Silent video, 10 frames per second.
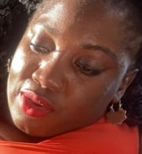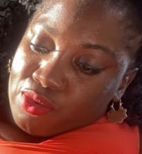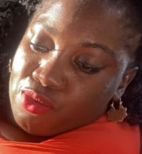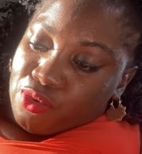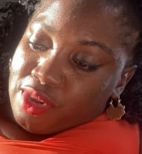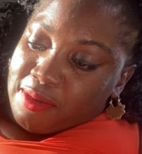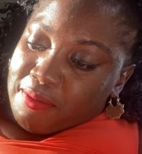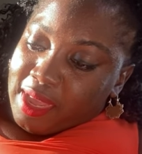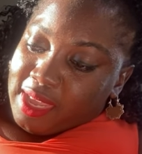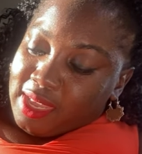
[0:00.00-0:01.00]
ruin
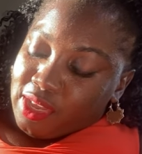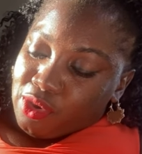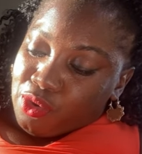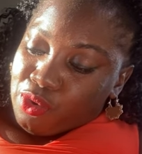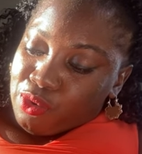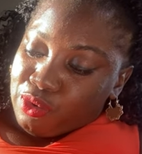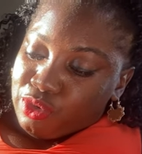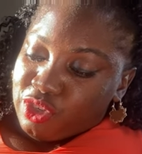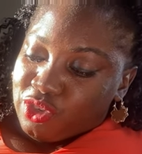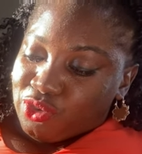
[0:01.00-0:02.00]
my cool
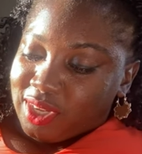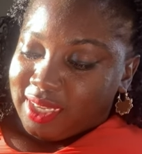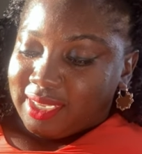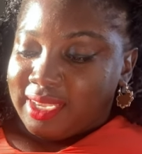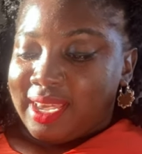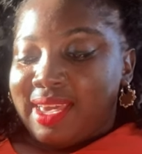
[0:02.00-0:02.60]
drink.